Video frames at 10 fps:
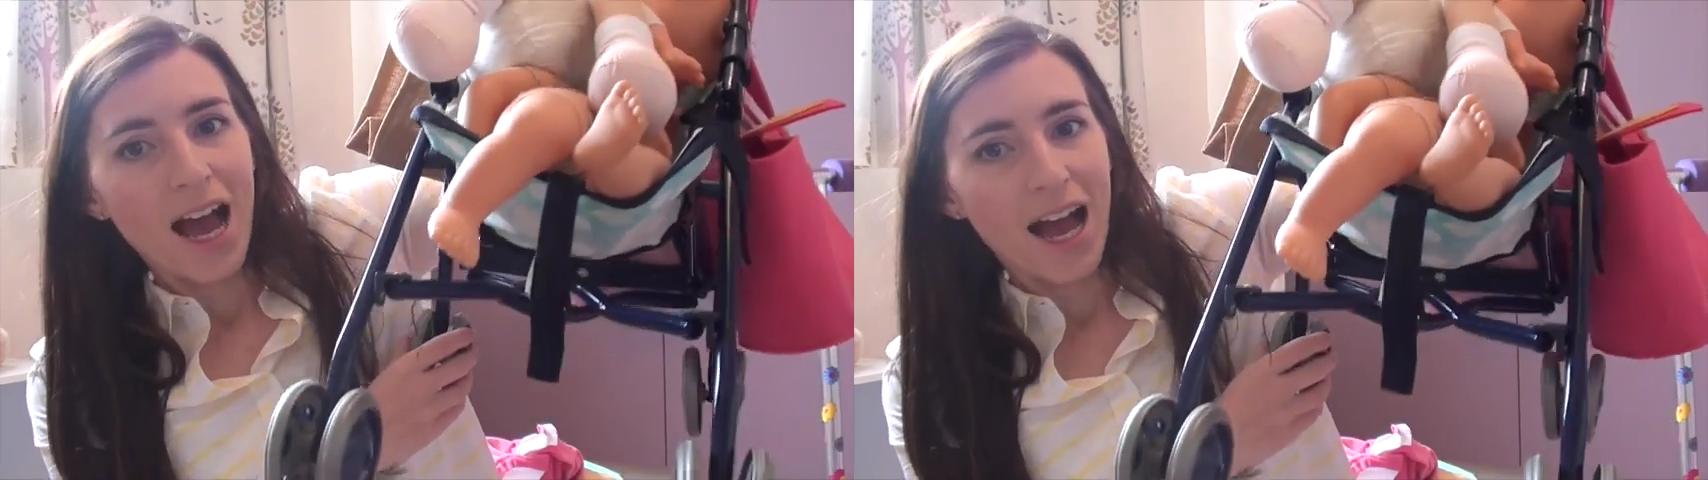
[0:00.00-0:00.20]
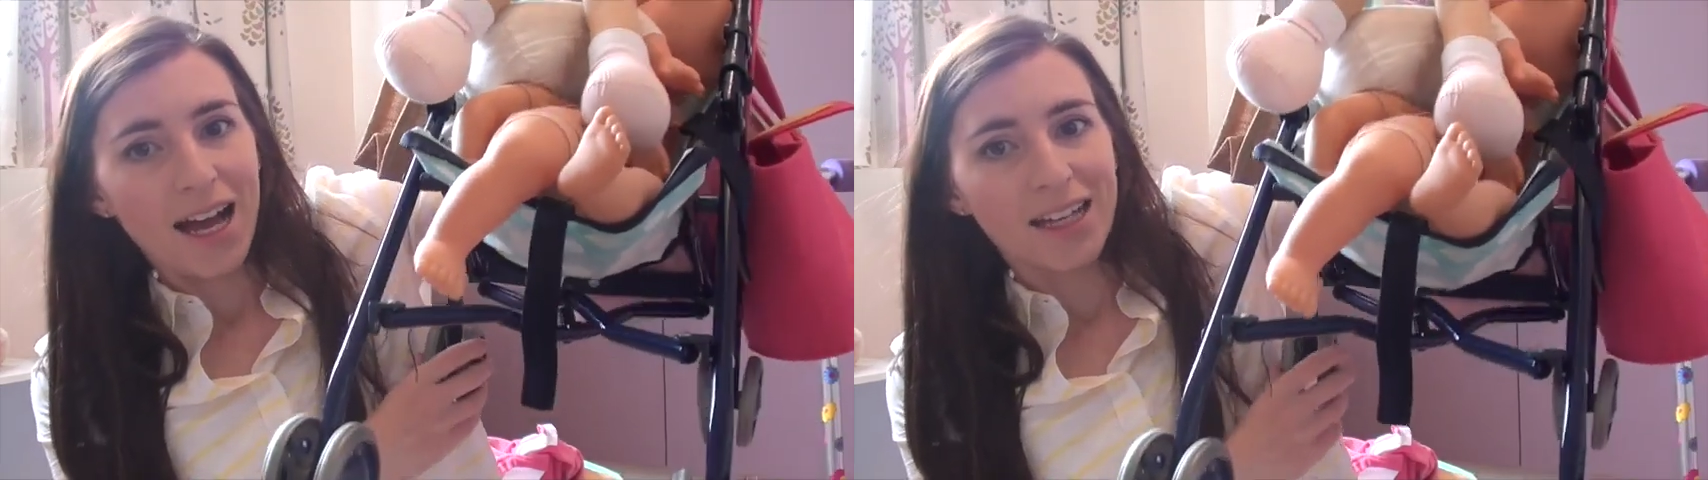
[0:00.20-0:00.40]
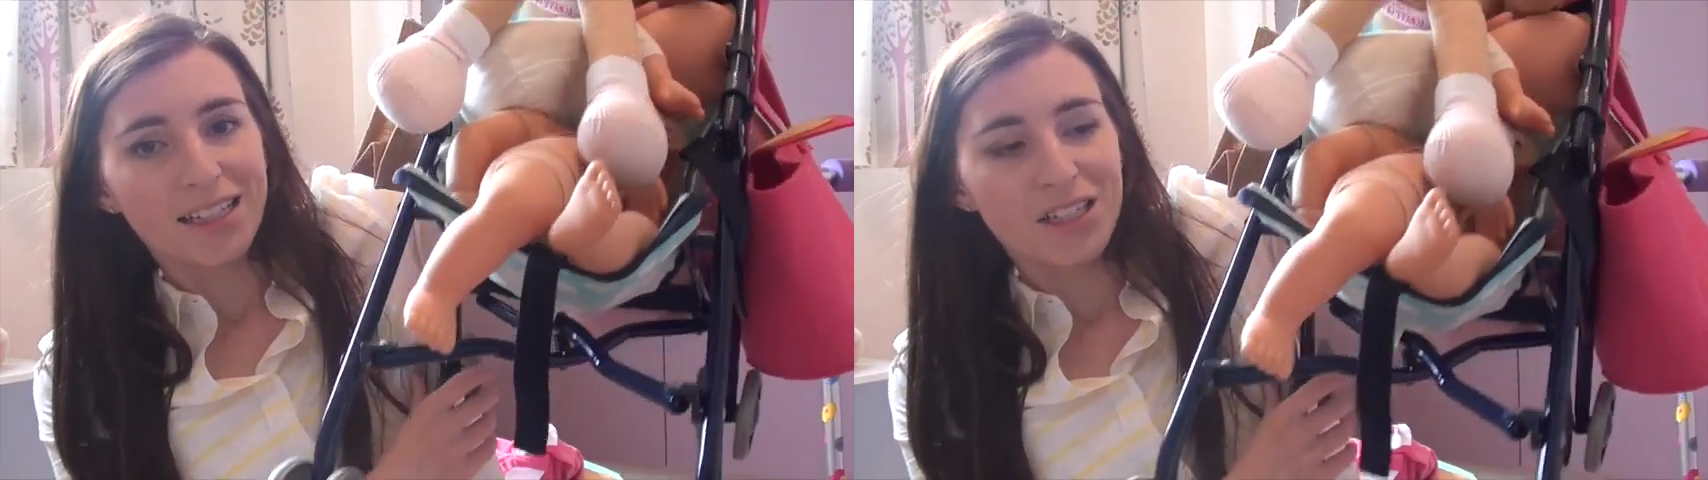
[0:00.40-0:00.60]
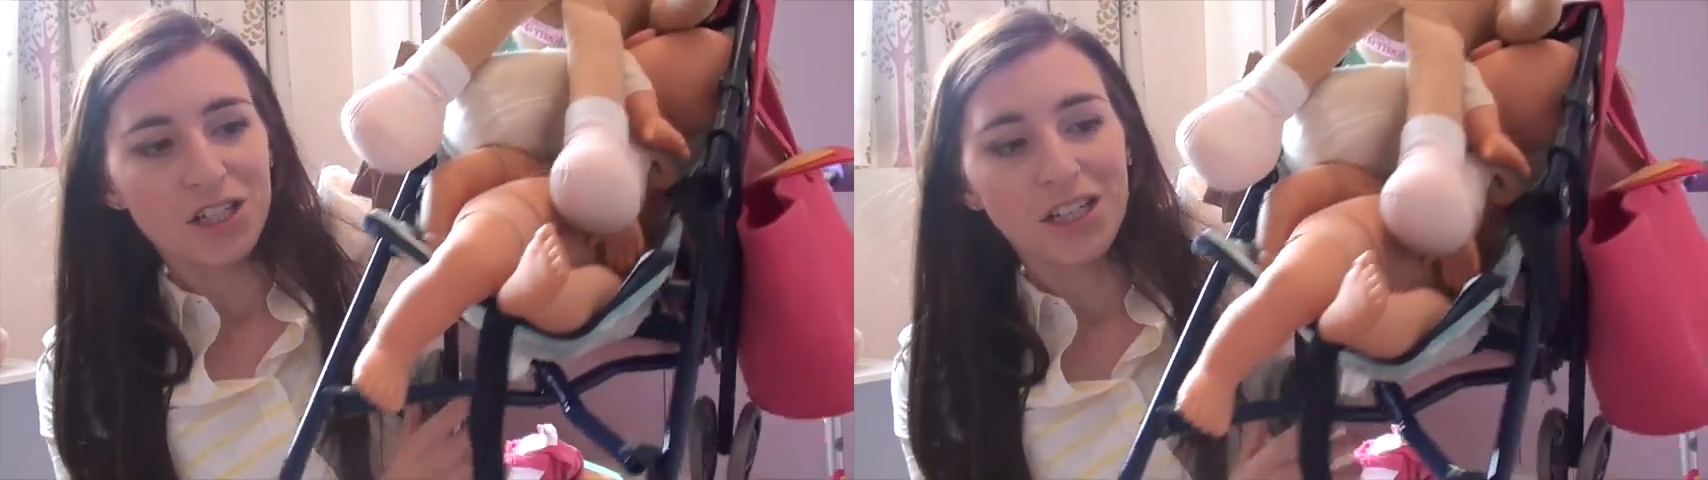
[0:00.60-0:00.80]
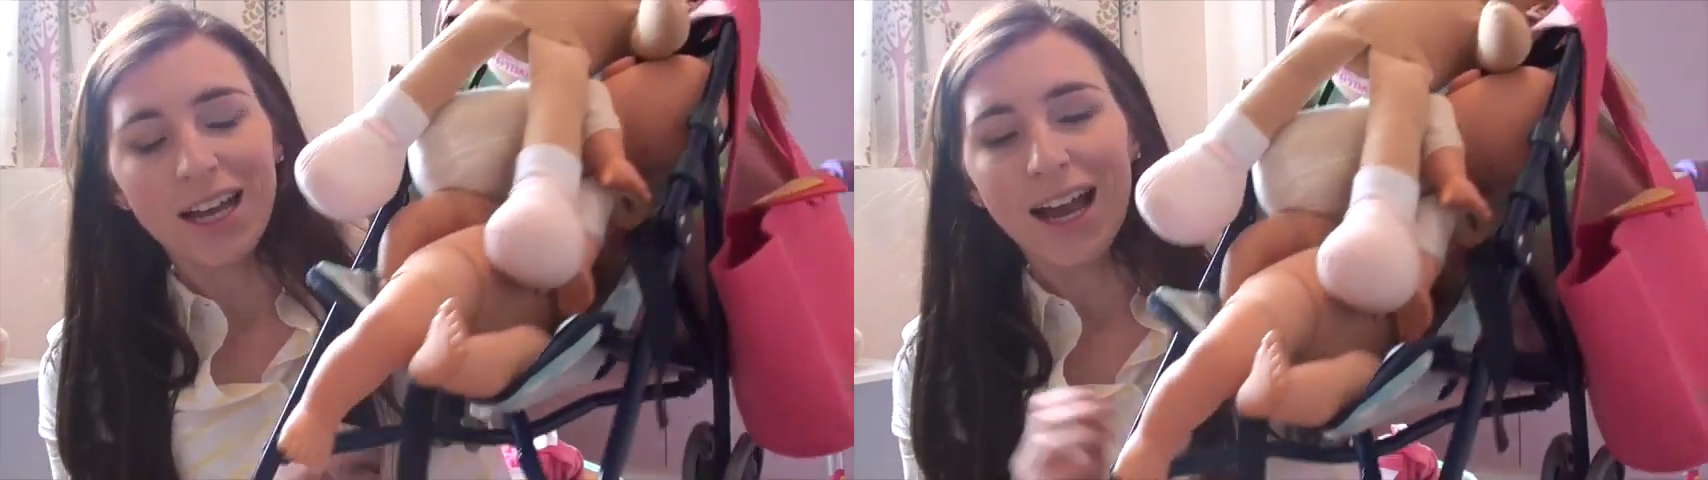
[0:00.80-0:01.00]
and
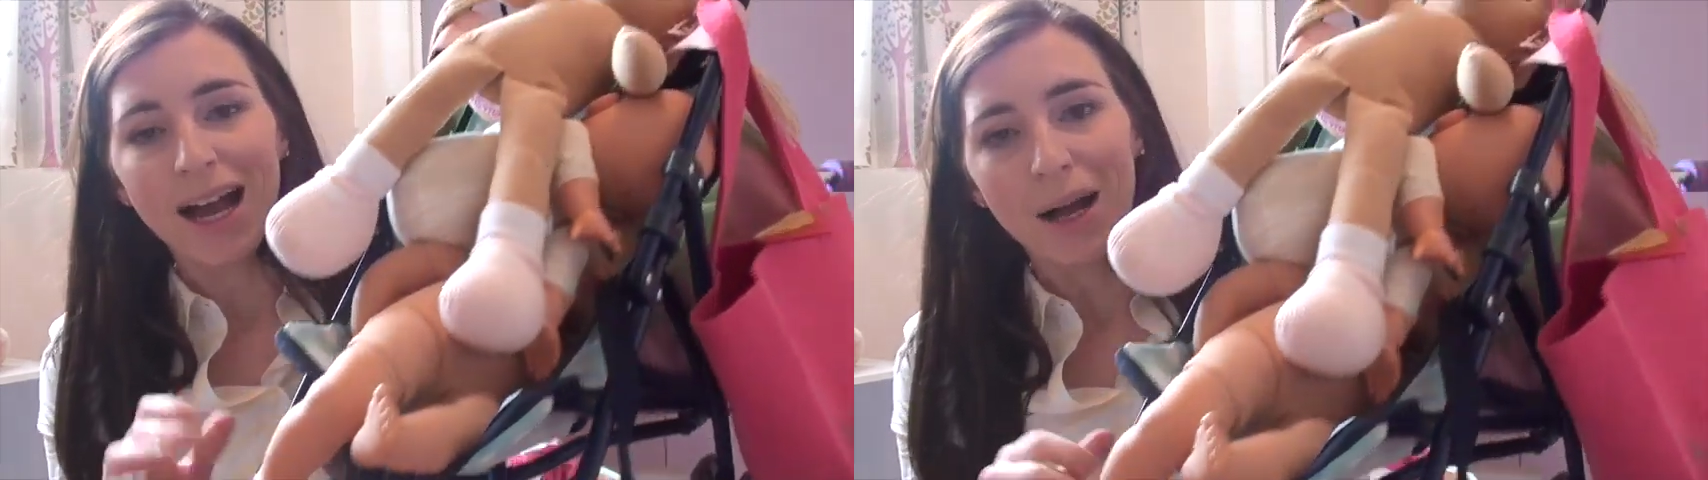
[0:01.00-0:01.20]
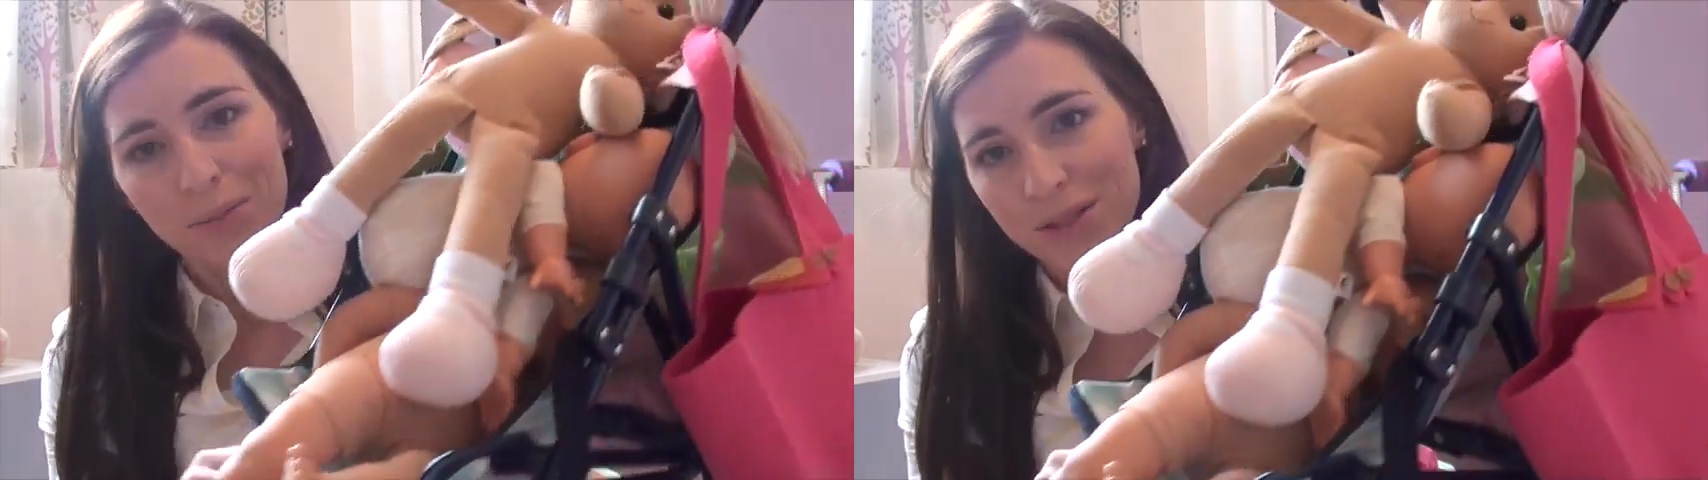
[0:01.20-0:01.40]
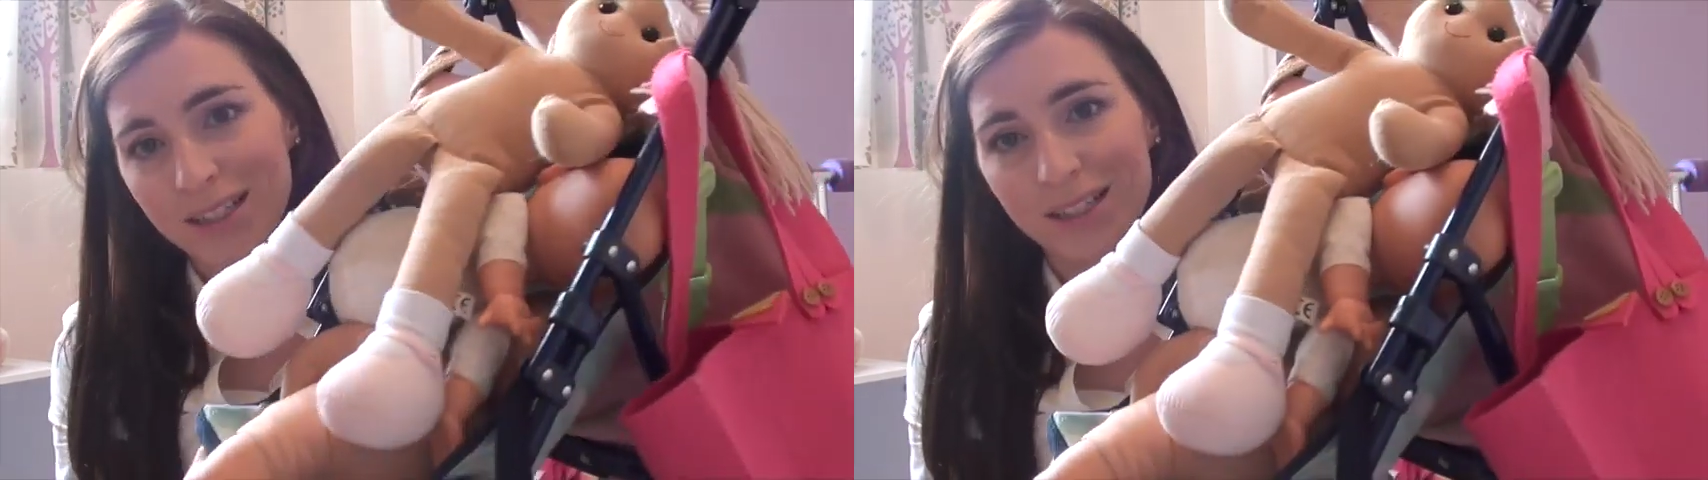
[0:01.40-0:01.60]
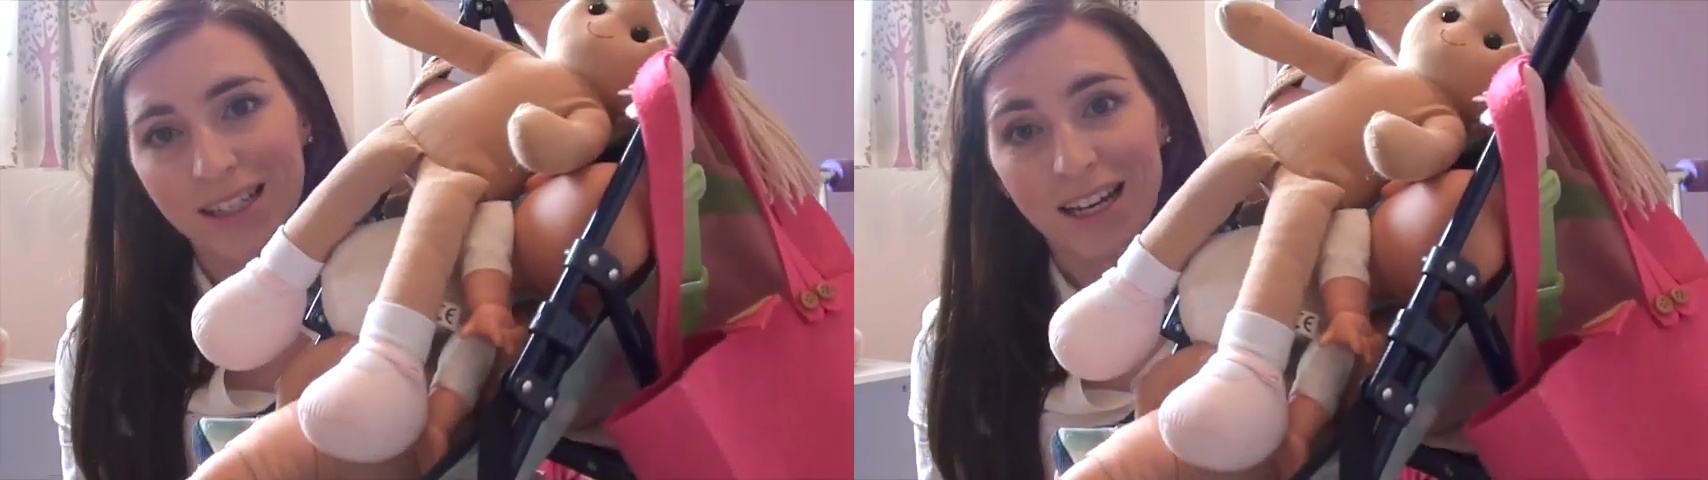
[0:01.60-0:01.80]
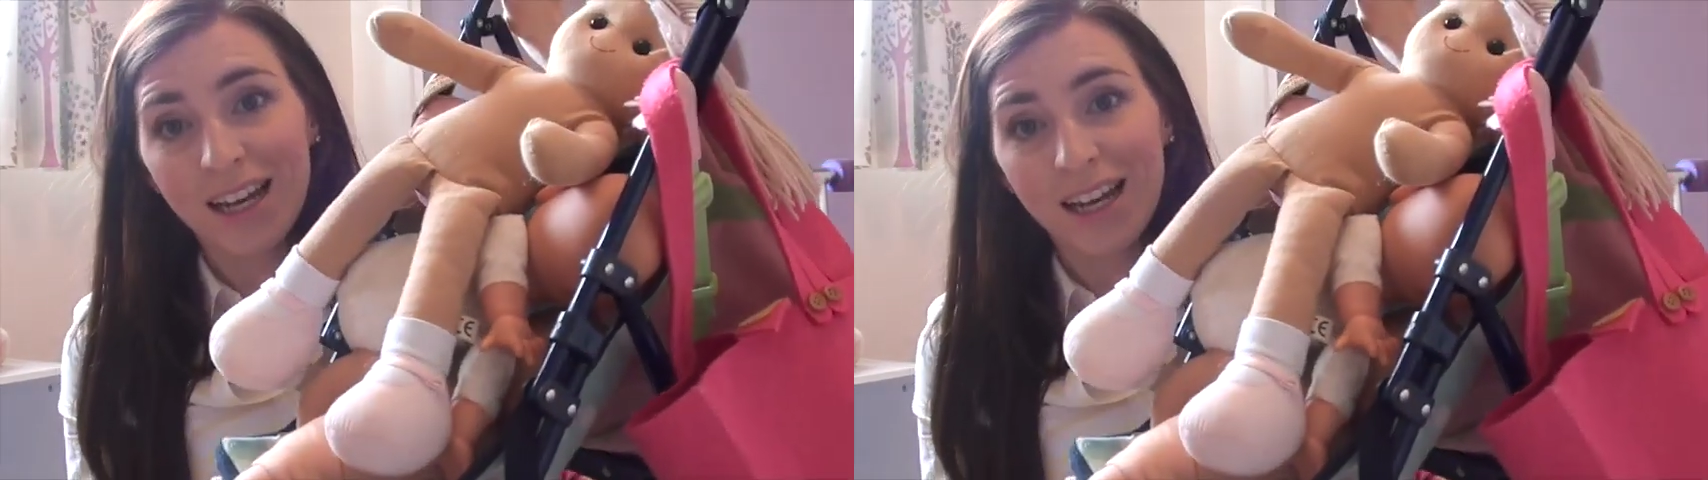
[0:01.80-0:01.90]
she absolutely